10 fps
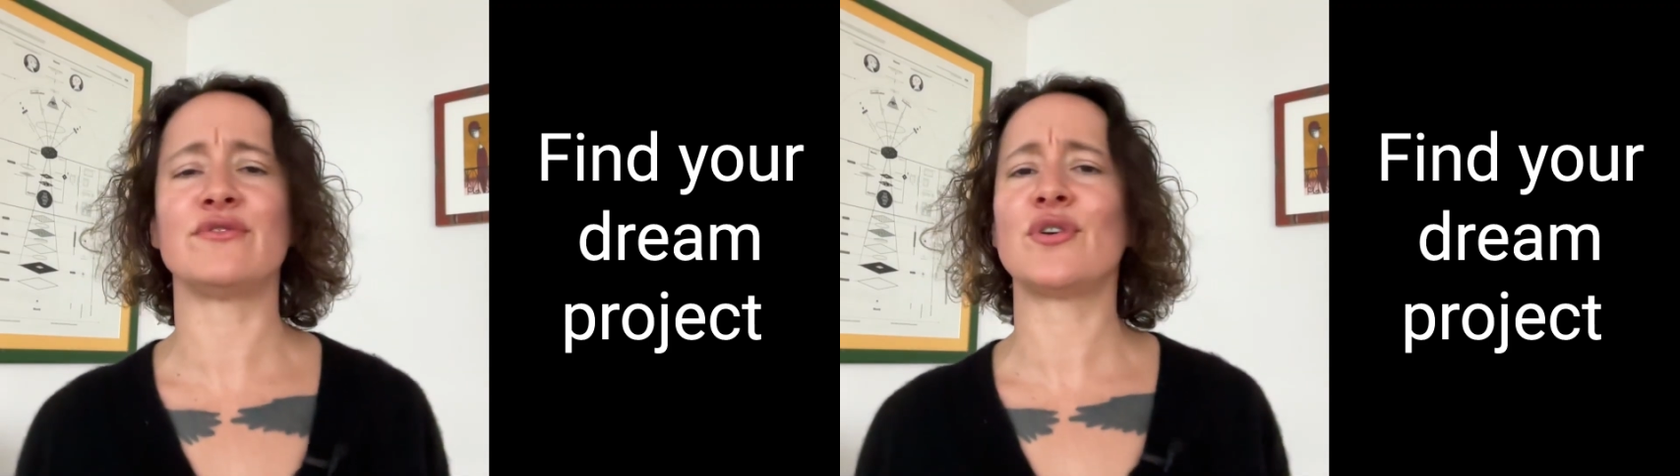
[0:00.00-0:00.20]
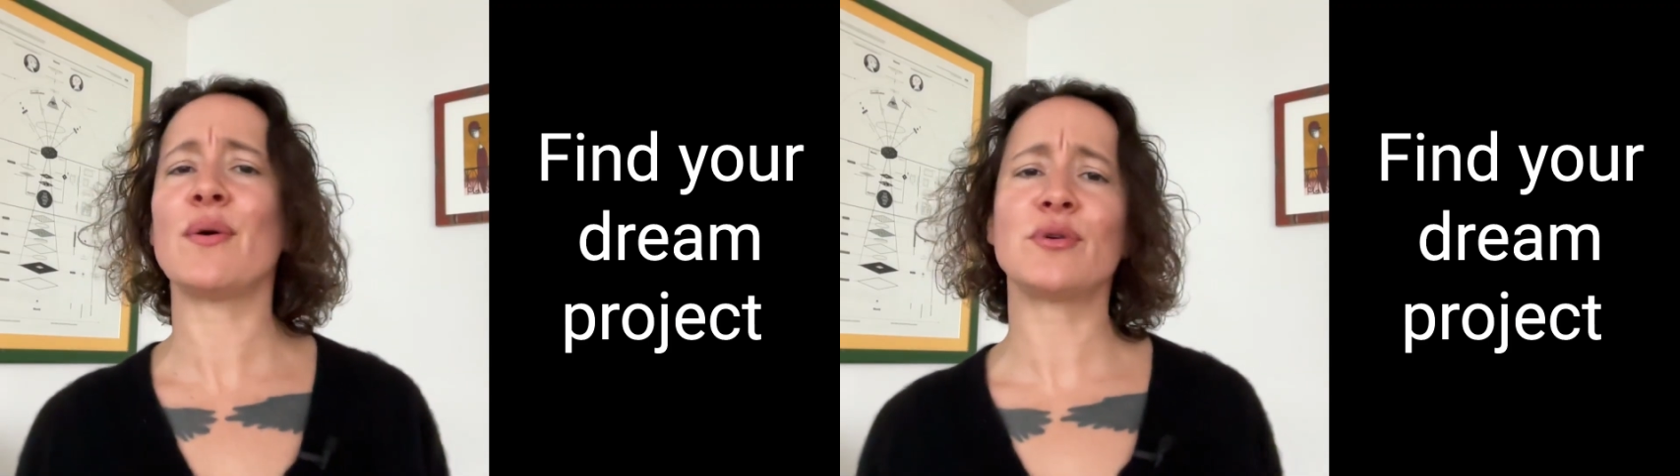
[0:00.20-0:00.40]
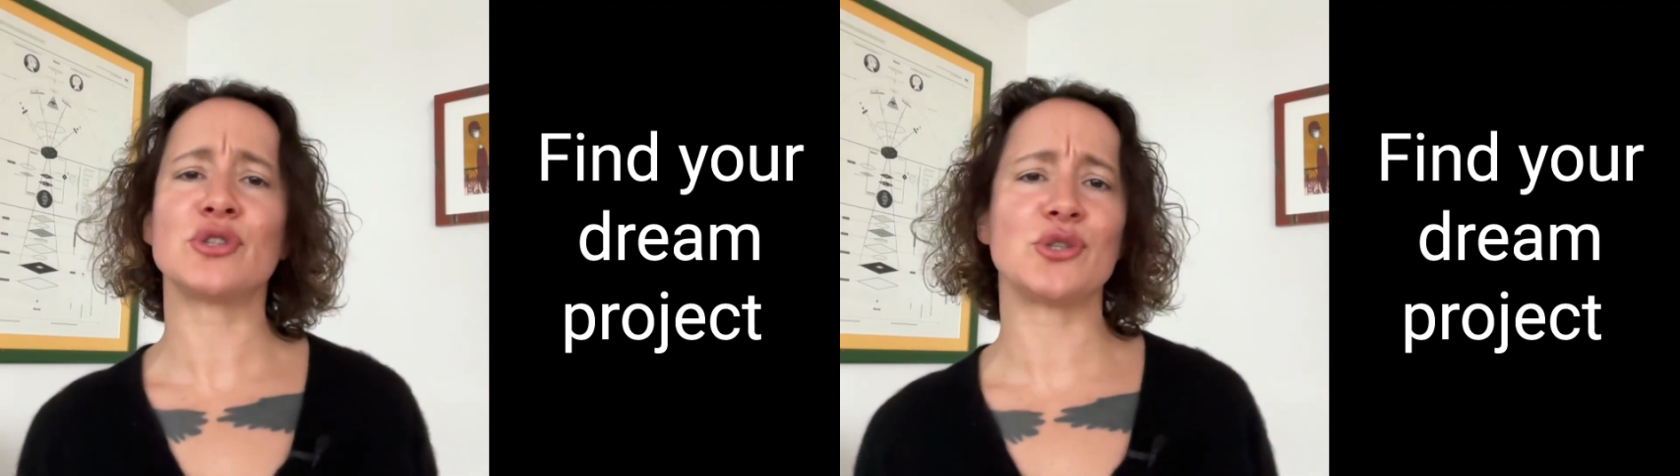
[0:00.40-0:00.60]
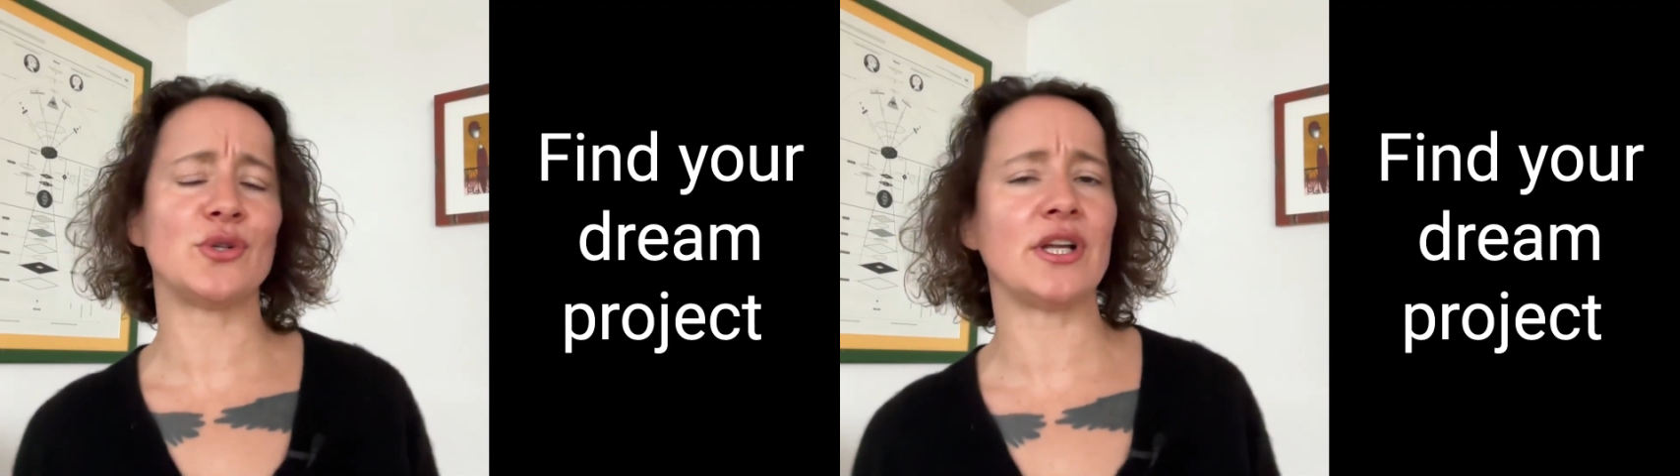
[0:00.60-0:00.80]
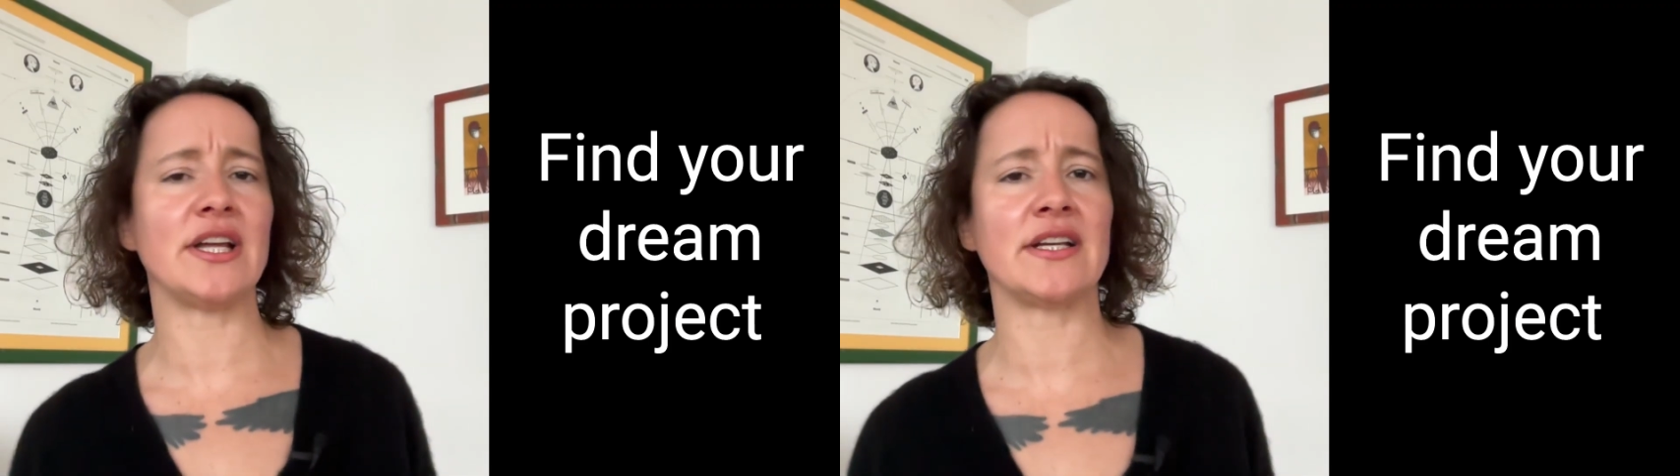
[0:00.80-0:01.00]

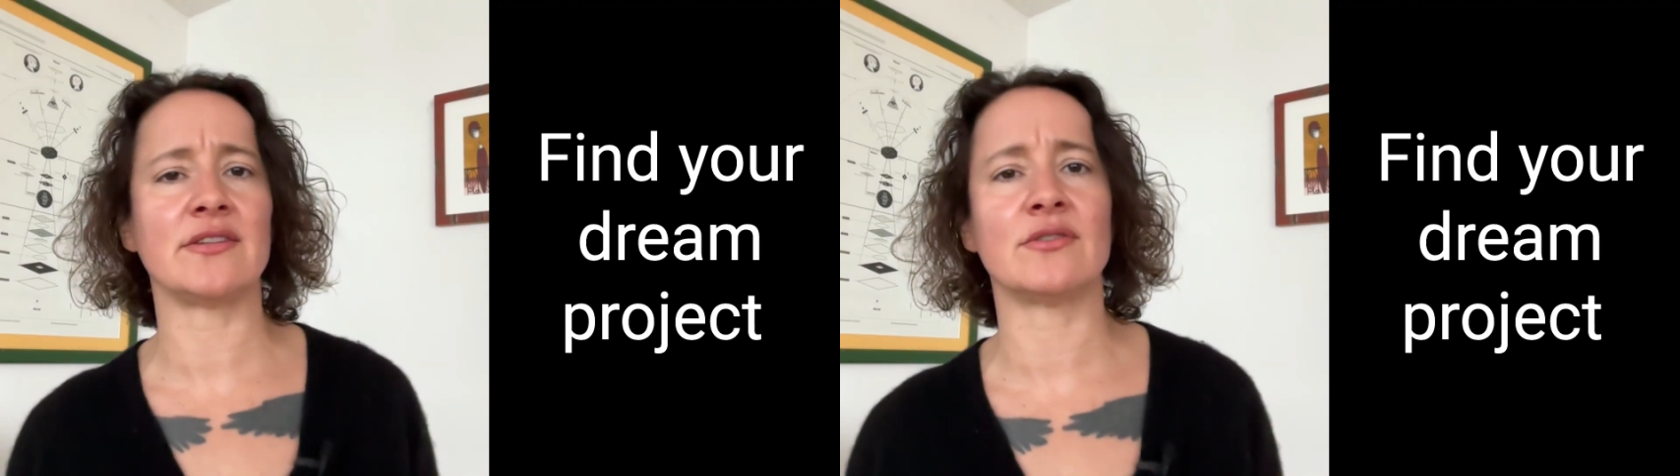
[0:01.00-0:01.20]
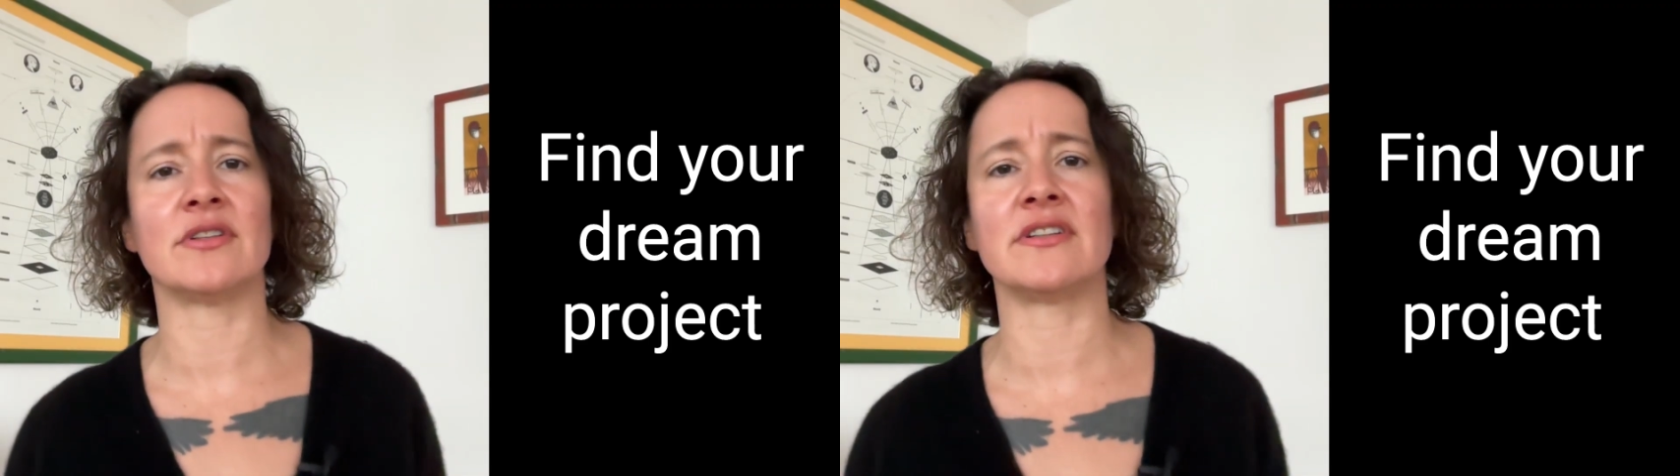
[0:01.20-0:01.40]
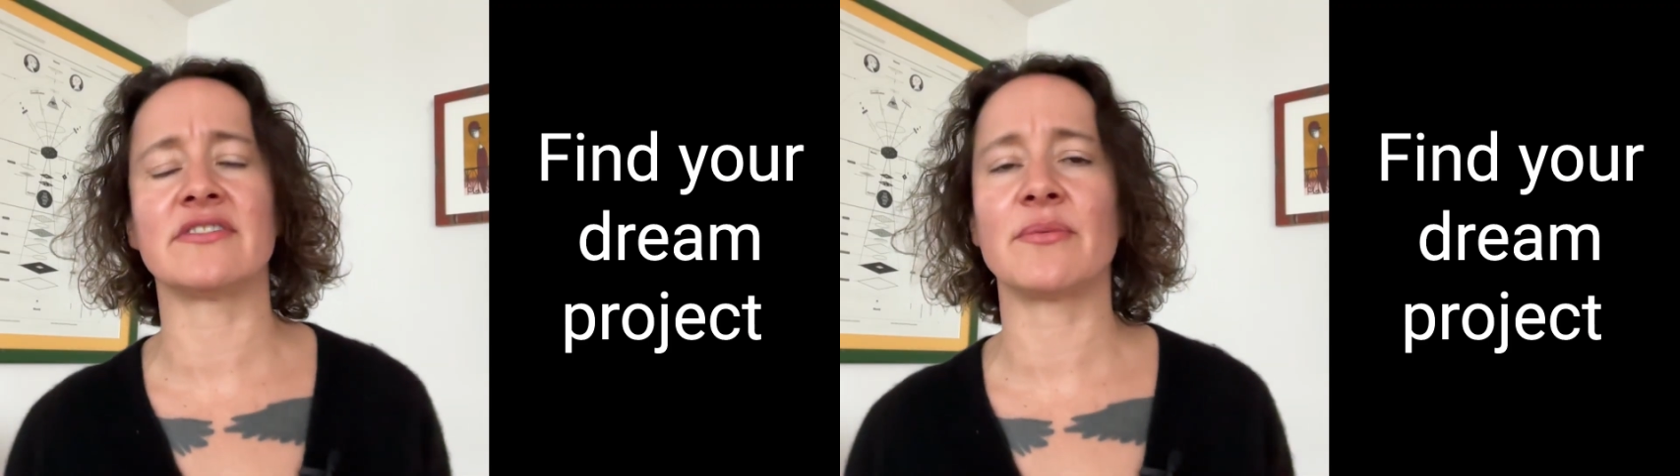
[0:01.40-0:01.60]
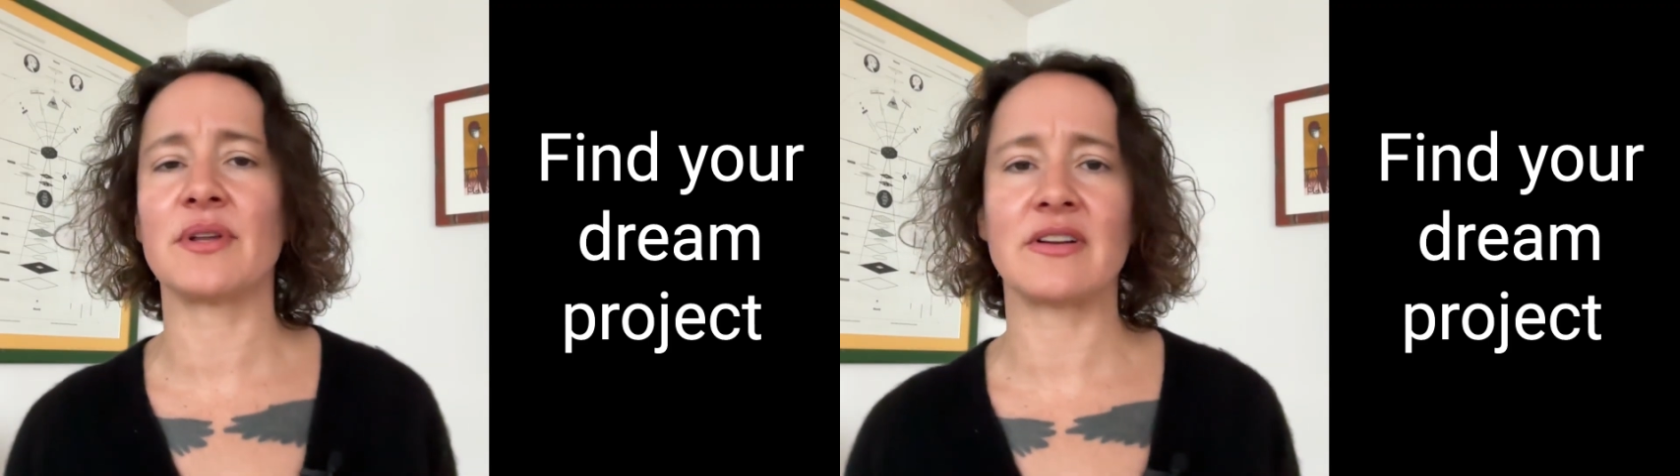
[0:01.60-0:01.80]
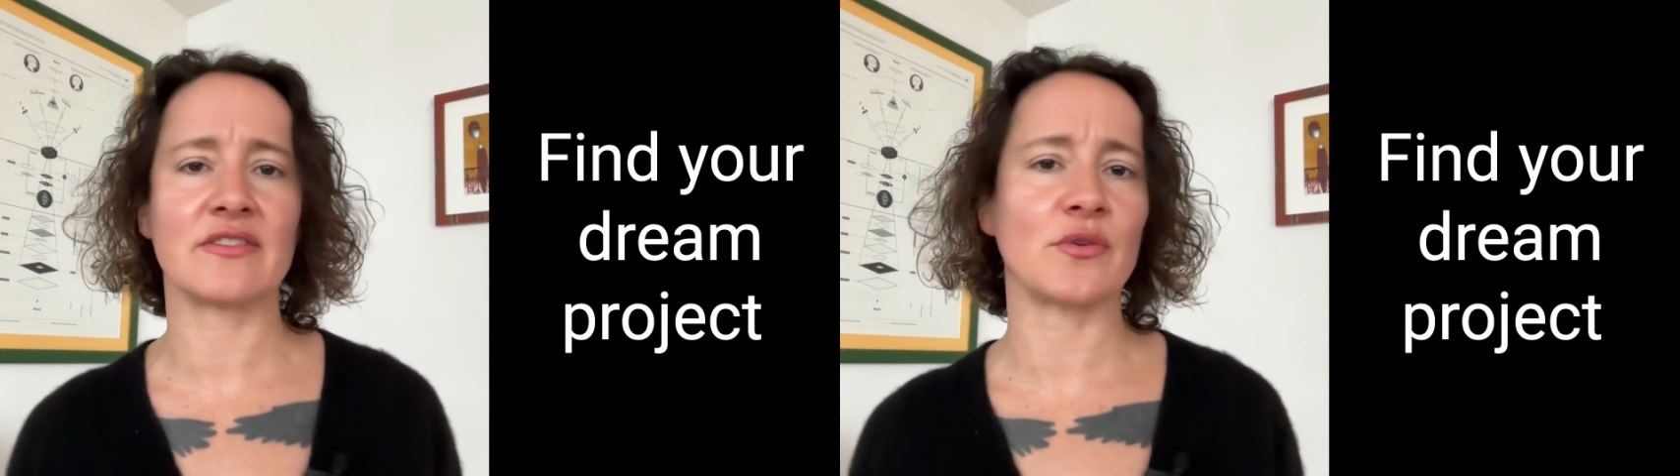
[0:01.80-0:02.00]
troubleshooting or something
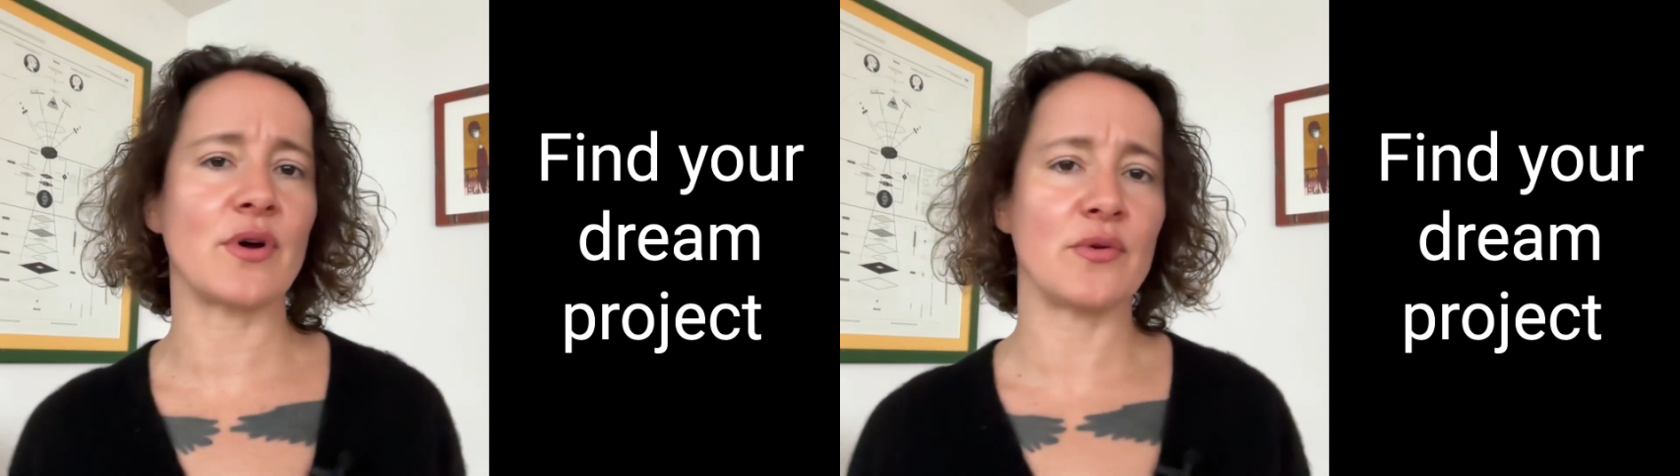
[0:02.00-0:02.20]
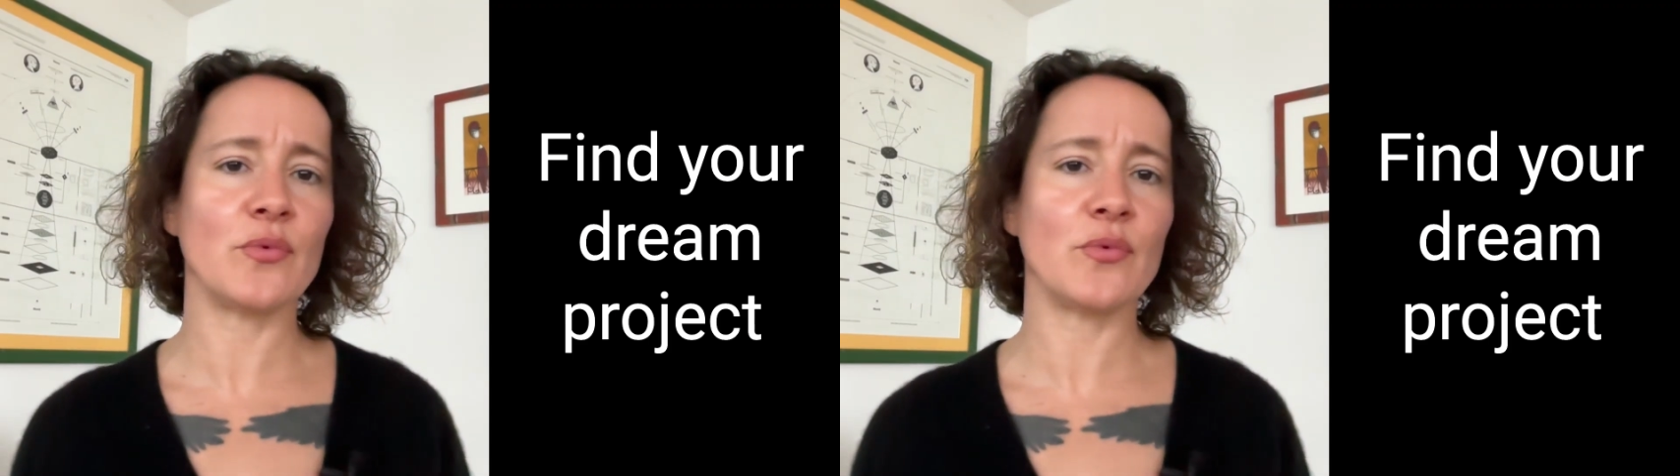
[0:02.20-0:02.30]
doesn't quite